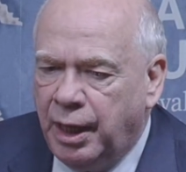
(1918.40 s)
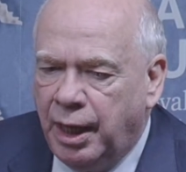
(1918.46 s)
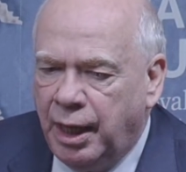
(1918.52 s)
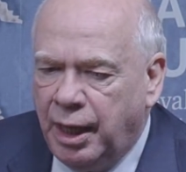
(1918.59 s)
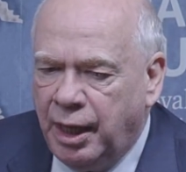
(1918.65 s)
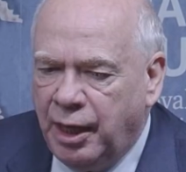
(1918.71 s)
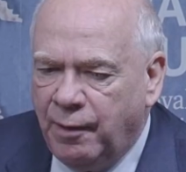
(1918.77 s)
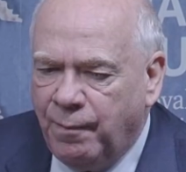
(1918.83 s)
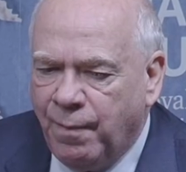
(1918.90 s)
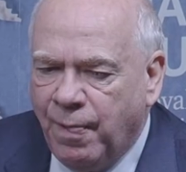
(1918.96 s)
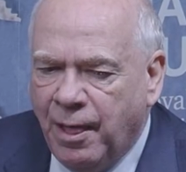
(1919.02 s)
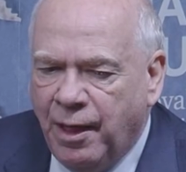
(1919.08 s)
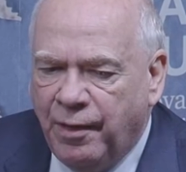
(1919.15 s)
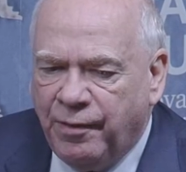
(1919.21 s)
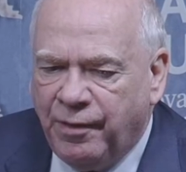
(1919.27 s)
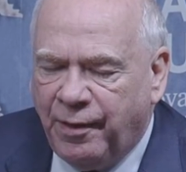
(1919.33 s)
um,
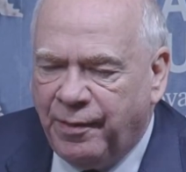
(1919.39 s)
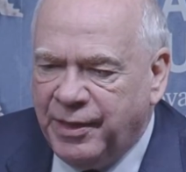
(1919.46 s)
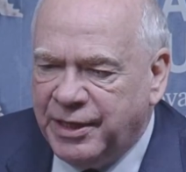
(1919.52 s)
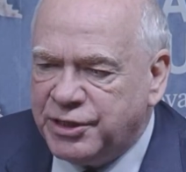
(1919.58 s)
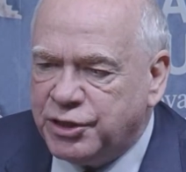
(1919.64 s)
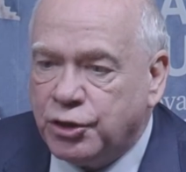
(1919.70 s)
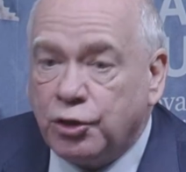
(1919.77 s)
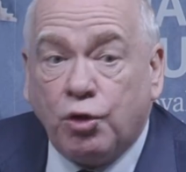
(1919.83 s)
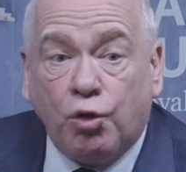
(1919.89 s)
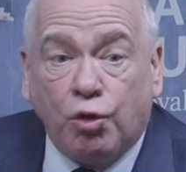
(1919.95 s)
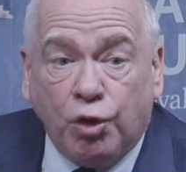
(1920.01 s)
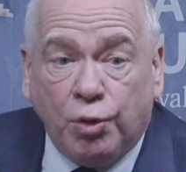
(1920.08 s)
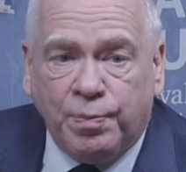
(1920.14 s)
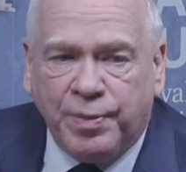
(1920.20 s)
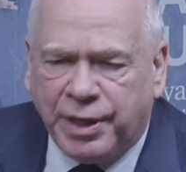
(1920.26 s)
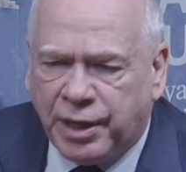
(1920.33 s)
that this
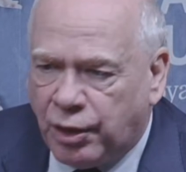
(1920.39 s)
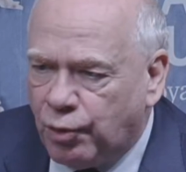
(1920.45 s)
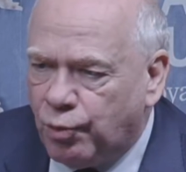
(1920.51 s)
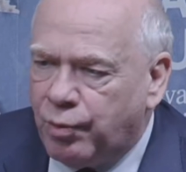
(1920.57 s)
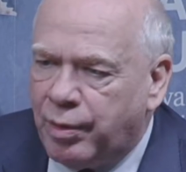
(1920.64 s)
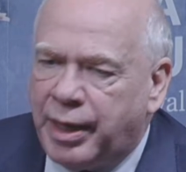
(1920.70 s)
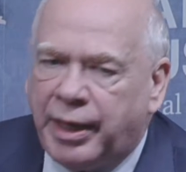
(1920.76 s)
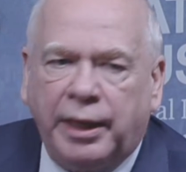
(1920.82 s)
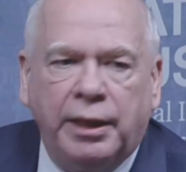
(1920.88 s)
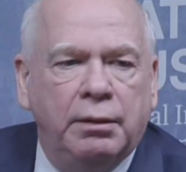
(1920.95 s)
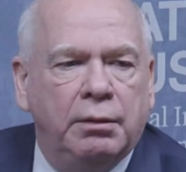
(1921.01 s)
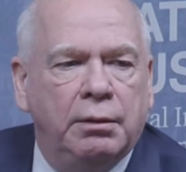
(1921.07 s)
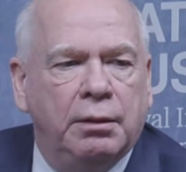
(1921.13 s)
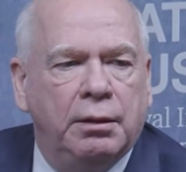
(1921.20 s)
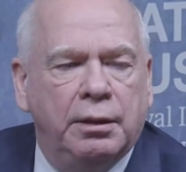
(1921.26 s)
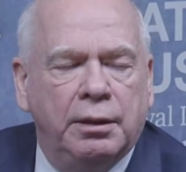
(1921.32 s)
could be a way
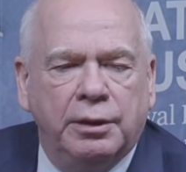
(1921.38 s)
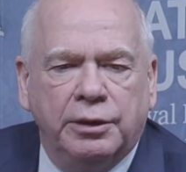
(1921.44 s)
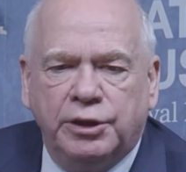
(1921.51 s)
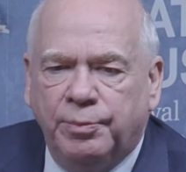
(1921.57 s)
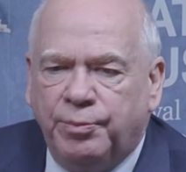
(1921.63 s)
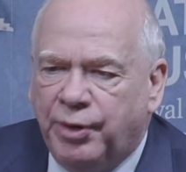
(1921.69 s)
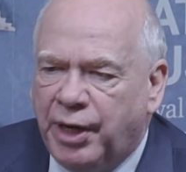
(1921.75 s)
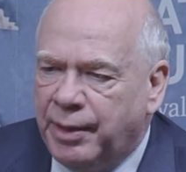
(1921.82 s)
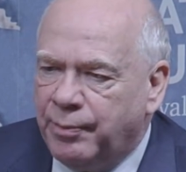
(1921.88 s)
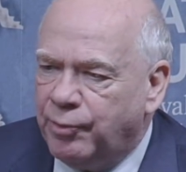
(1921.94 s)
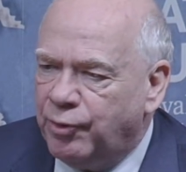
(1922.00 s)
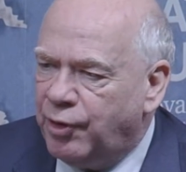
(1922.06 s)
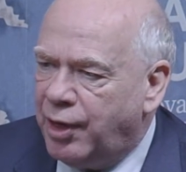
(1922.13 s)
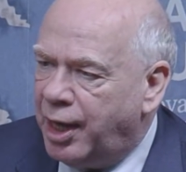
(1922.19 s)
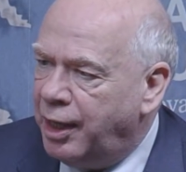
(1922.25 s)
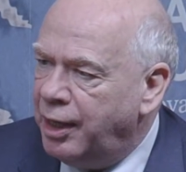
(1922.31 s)
to break
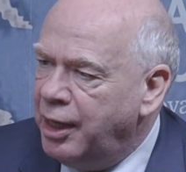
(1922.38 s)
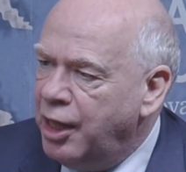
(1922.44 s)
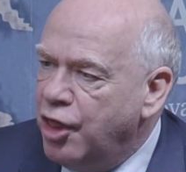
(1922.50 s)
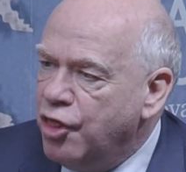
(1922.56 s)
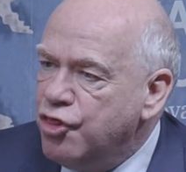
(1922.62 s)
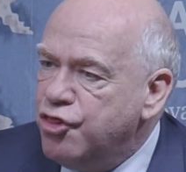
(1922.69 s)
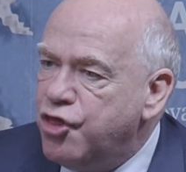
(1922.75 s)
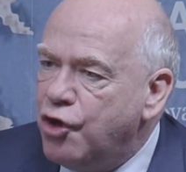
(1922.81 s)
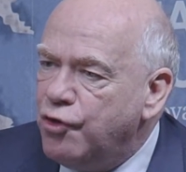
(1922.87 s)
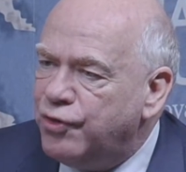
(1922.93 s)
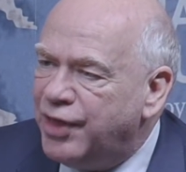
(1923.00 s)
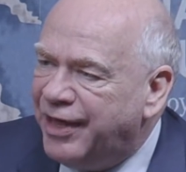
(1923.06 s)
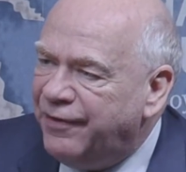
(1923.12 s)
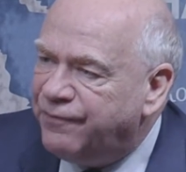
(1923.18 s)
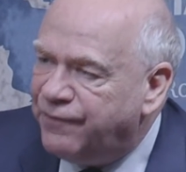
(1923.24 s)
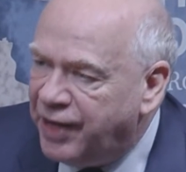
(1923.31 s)
morale. Though
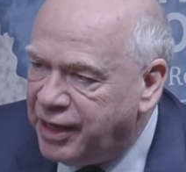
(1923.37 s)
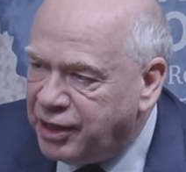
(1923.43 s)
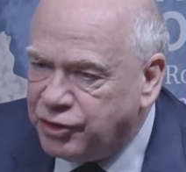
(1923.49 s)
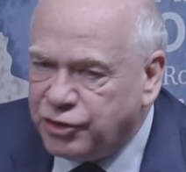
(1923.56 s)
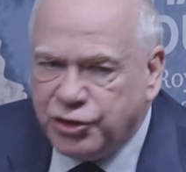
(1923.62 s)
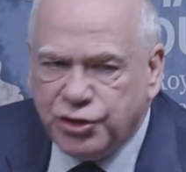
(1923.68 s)
they failed to